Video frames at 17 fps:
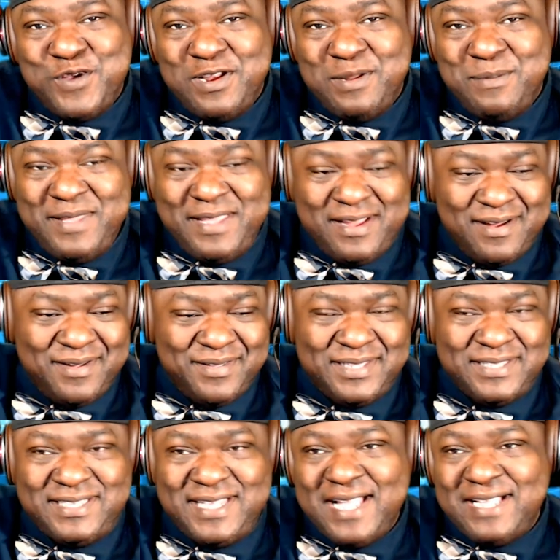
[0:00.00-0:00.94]
me here on the
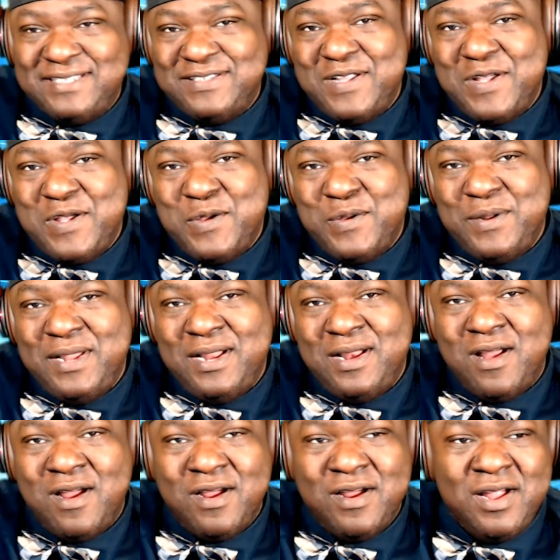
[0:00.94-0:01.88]
Tech Zone, and
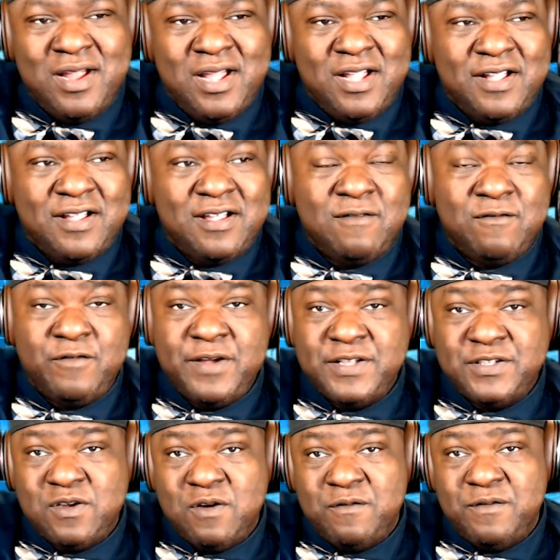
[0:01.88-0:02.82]
our good
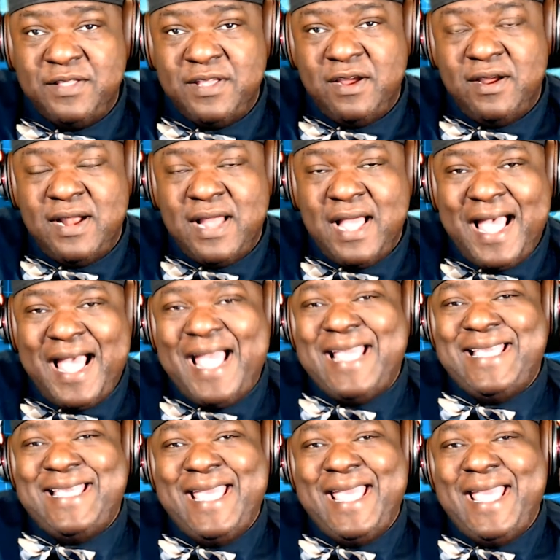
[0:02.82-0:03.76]
friends over there at
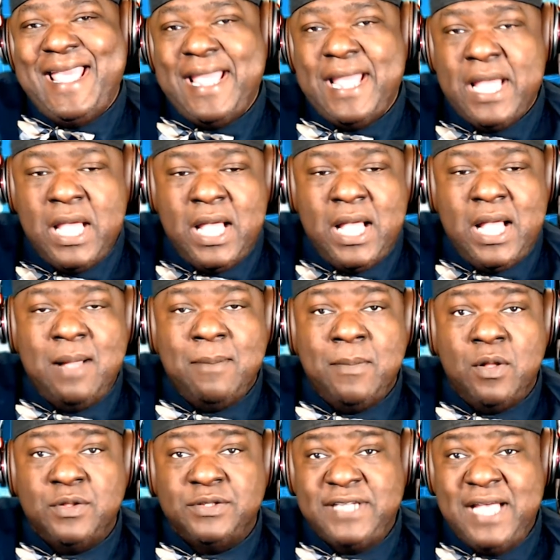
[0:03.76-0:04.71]
IK
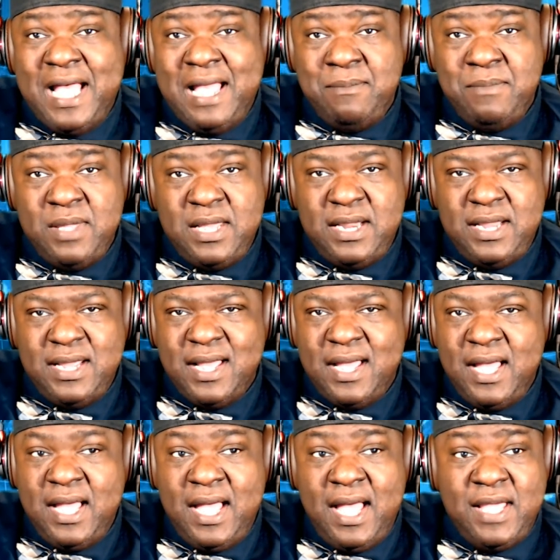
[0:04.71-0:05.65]

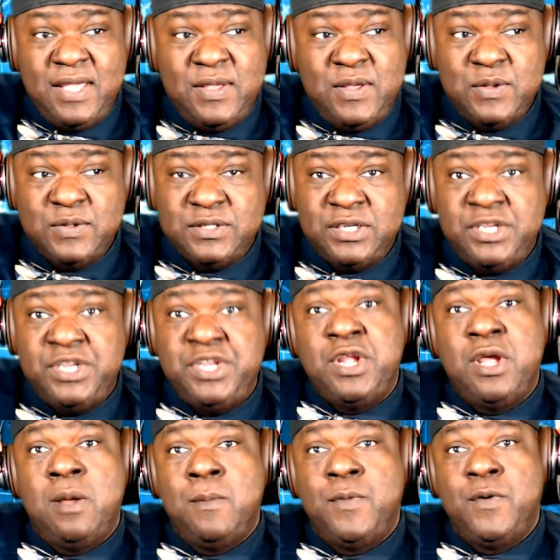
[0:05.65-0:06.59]
Multimedia. I use a
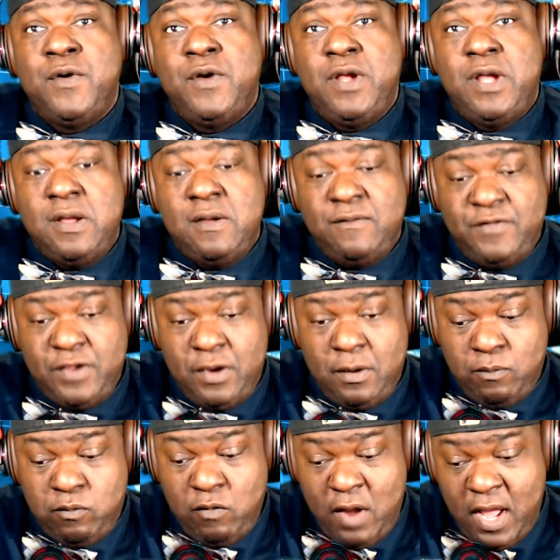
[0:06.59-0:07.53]
number of their
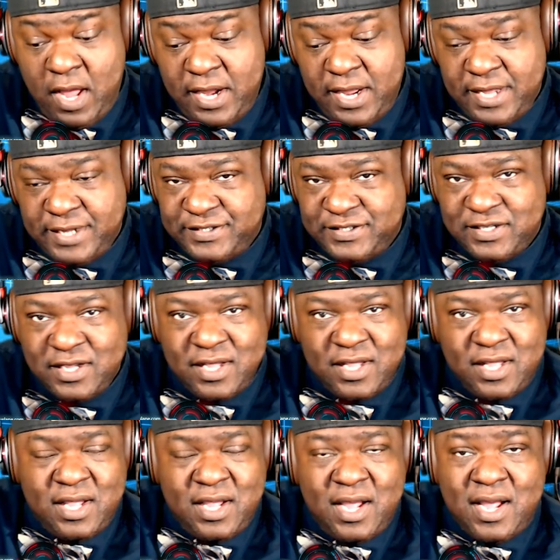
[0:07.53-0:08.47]
products.
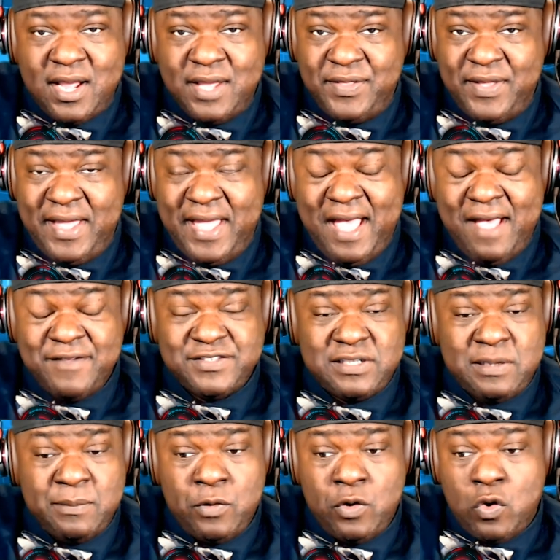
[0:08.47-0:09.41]
They have
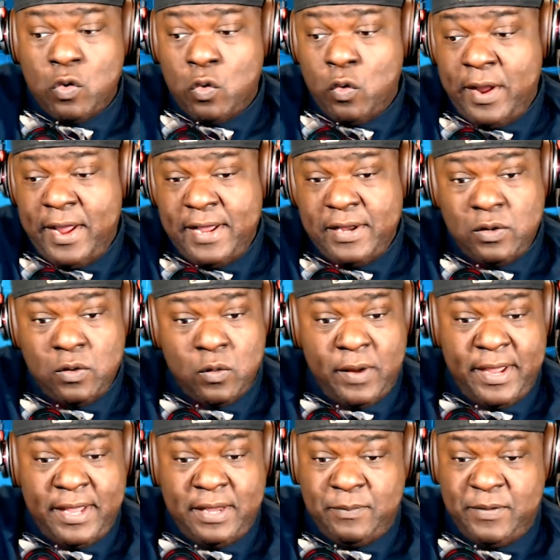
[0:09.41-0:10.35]
some great
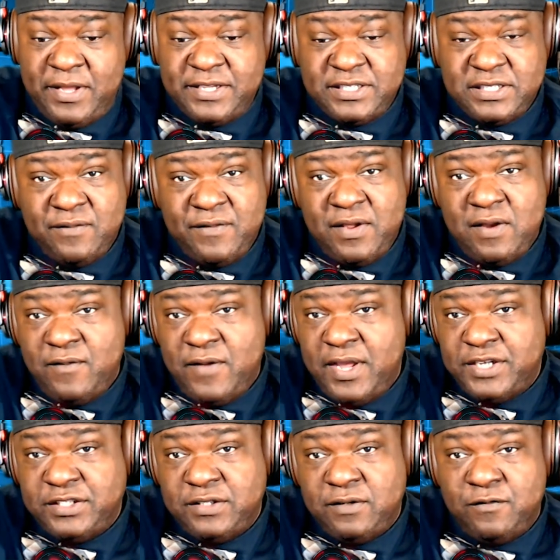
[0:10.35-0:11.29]
pieces of
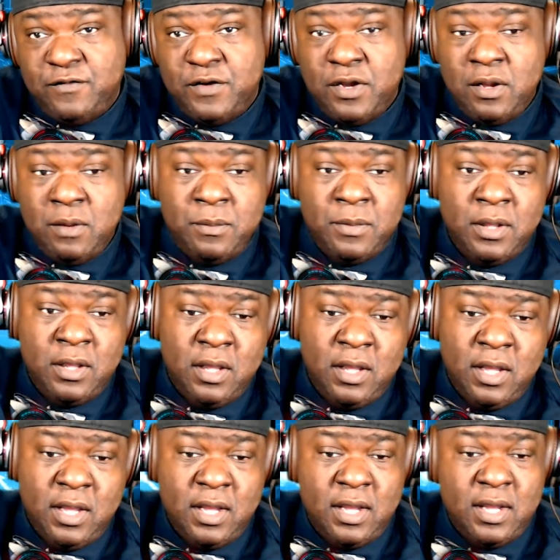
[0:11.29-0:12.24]
innovation, from
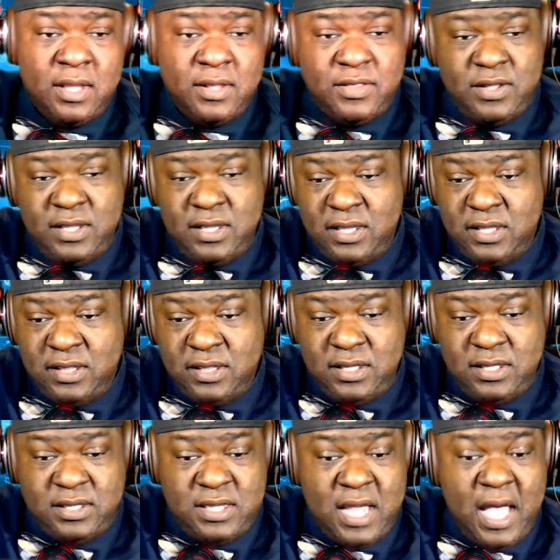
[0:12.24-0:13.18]

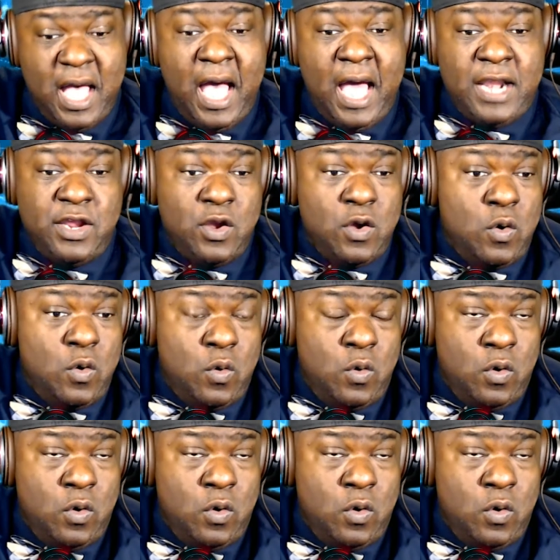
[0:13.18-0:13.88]
the audio